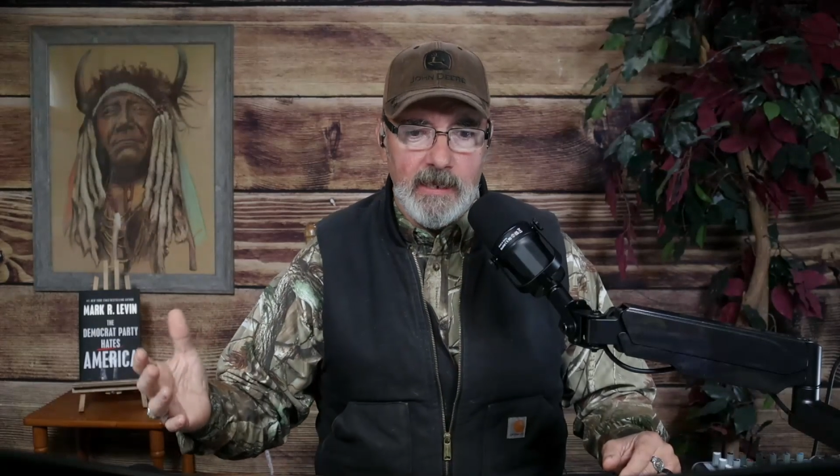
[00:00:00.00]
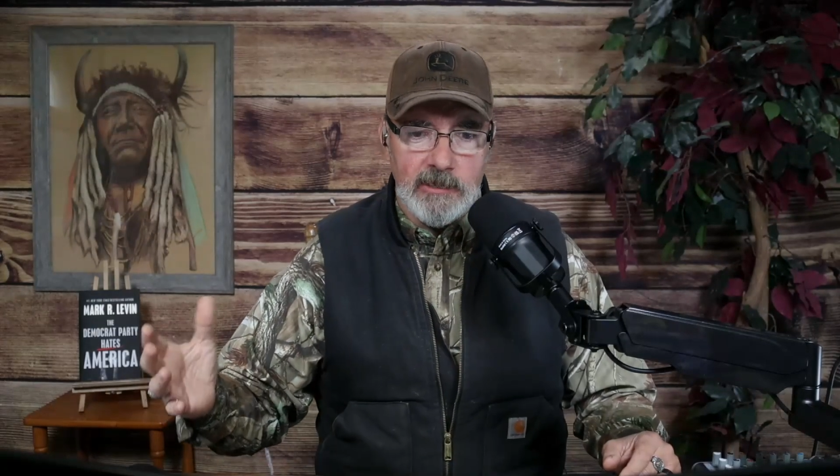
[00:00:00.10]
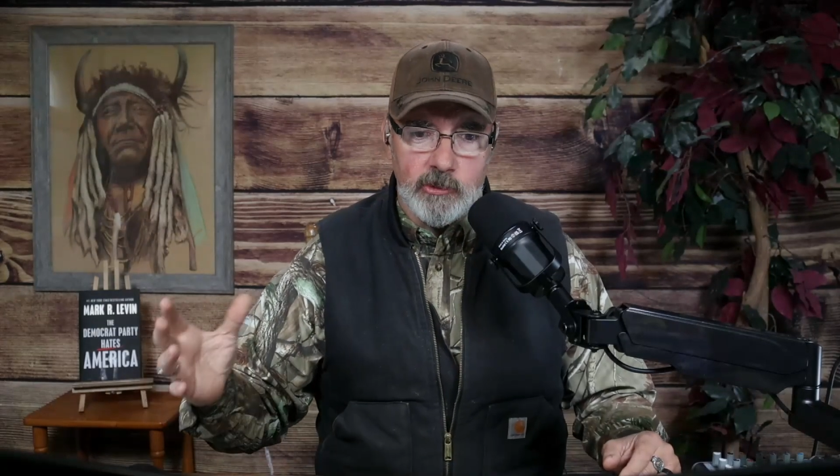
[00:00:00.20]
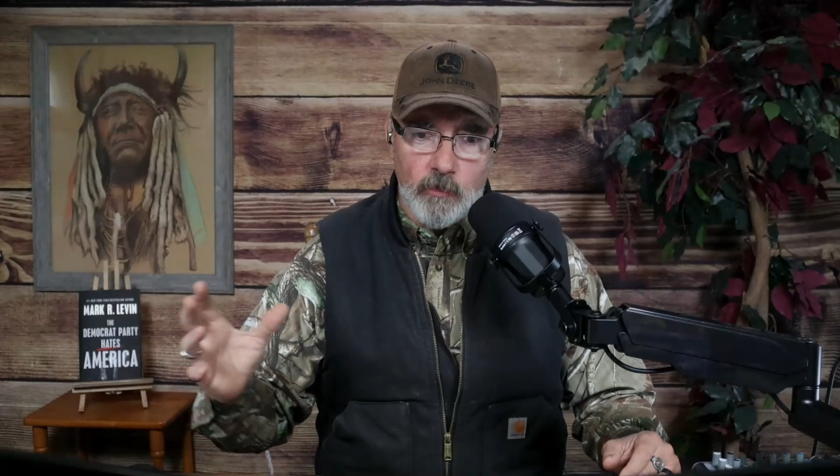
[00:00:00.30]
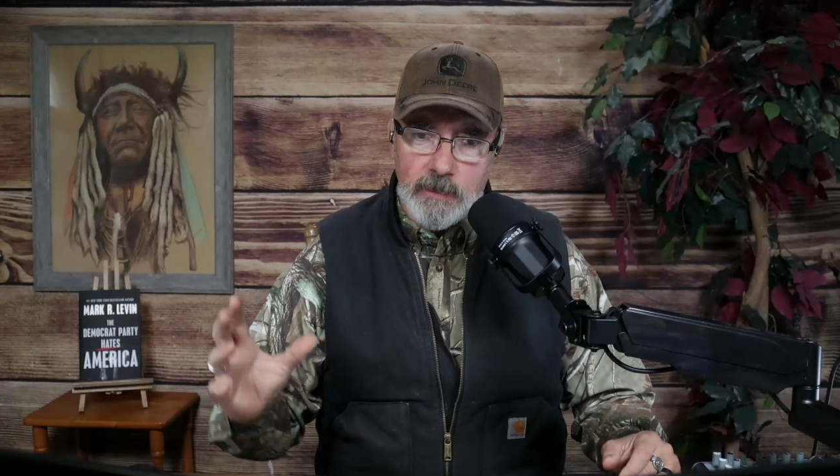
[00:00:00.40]

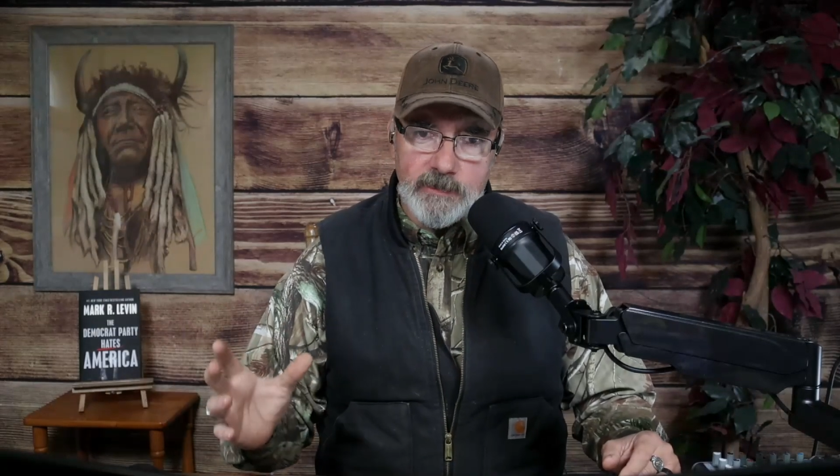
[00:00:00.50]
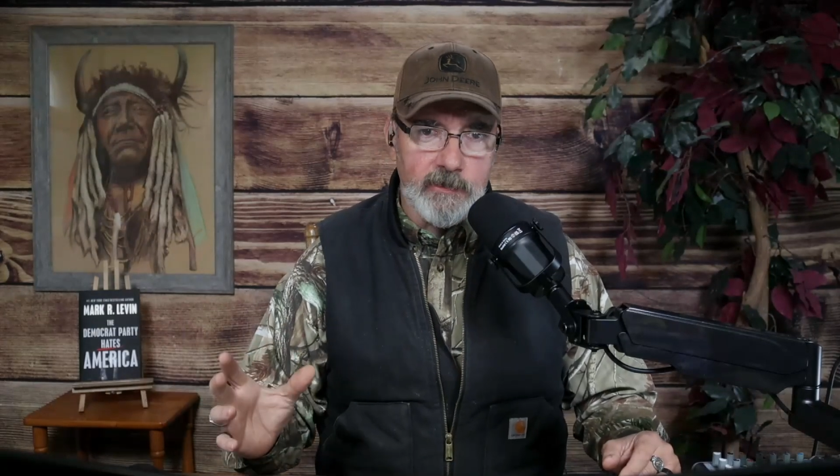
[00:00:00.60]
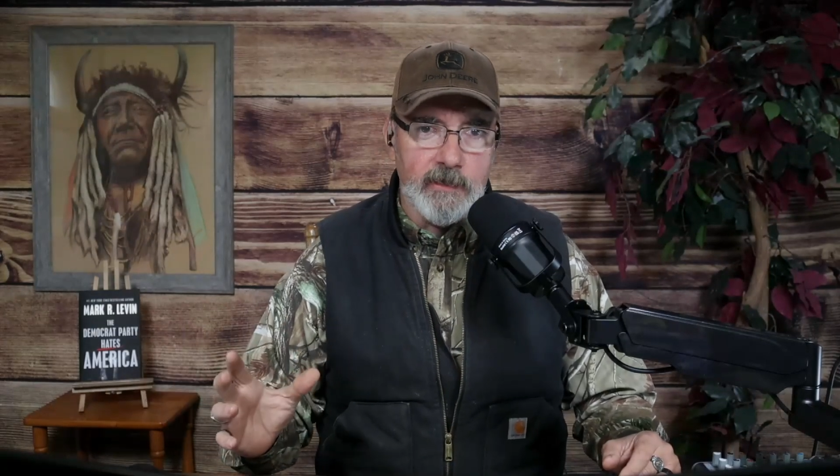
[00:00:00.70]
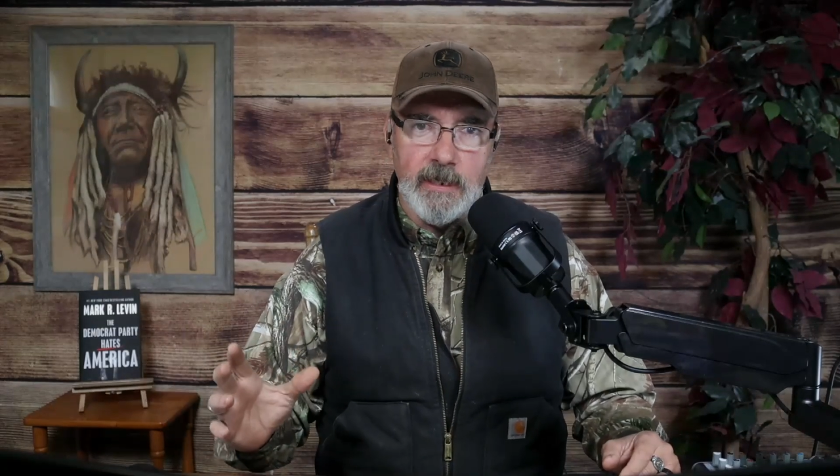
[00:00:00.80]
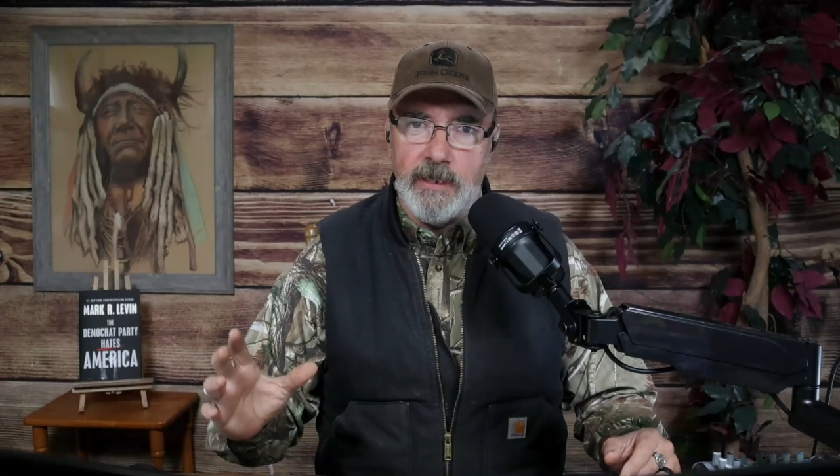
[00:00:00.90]

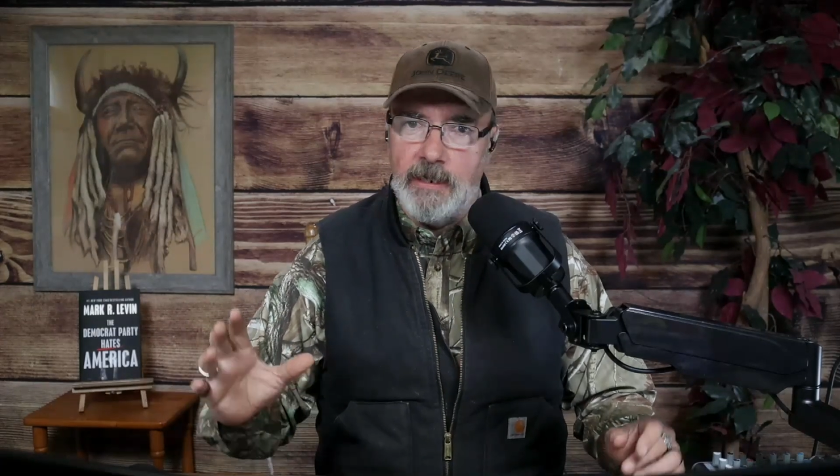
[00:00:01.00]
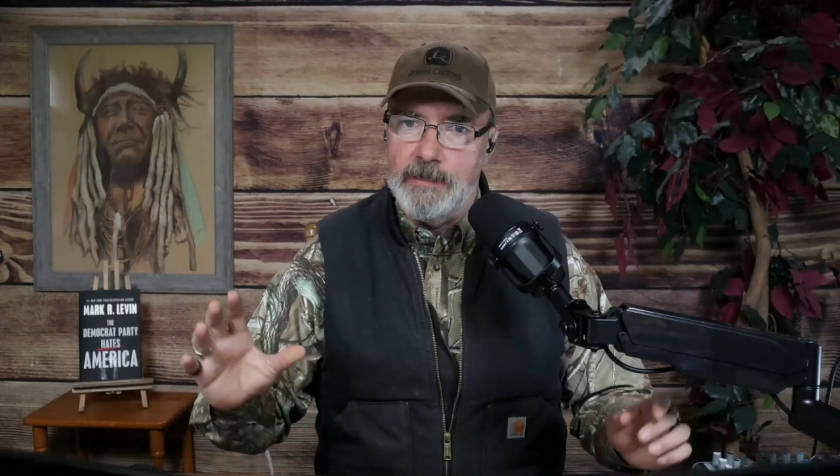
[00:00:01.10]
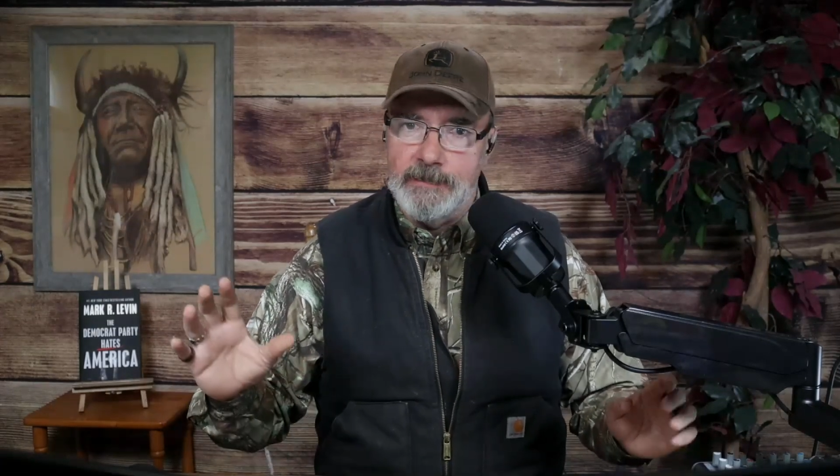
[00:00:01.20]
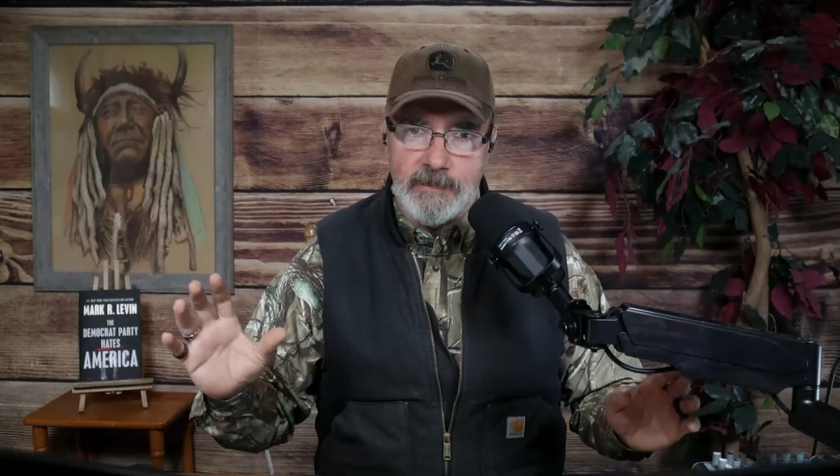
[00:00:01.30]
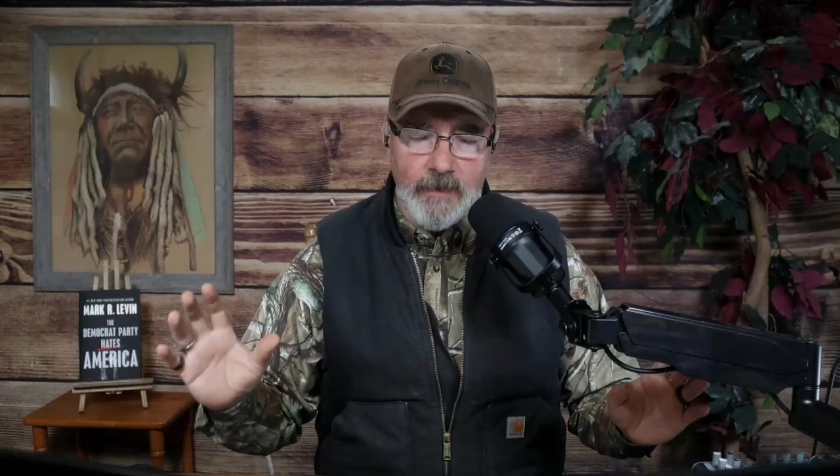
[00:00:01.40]

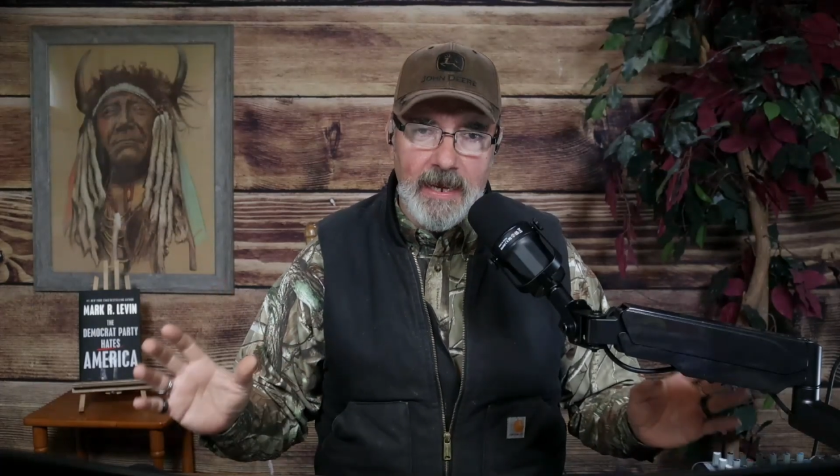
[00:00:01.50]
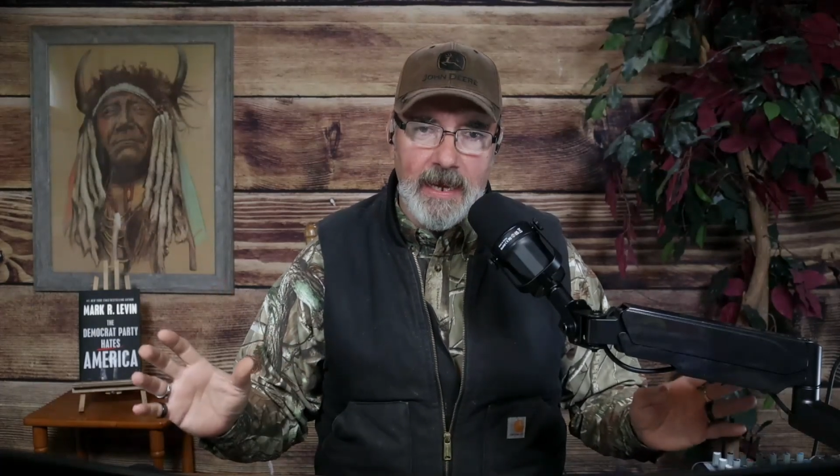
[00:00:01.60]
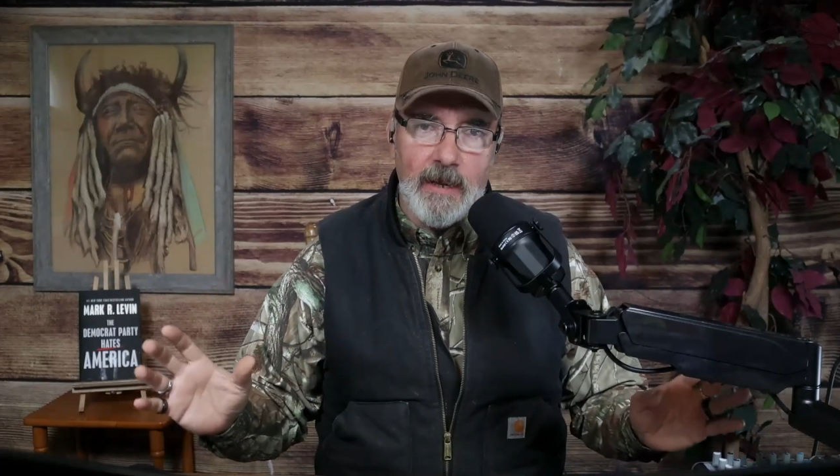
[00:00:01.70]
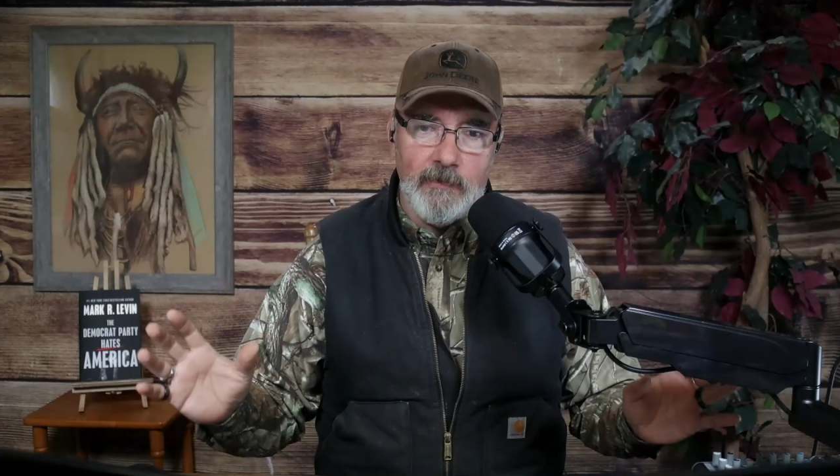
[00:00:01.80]
short-circuited somehow.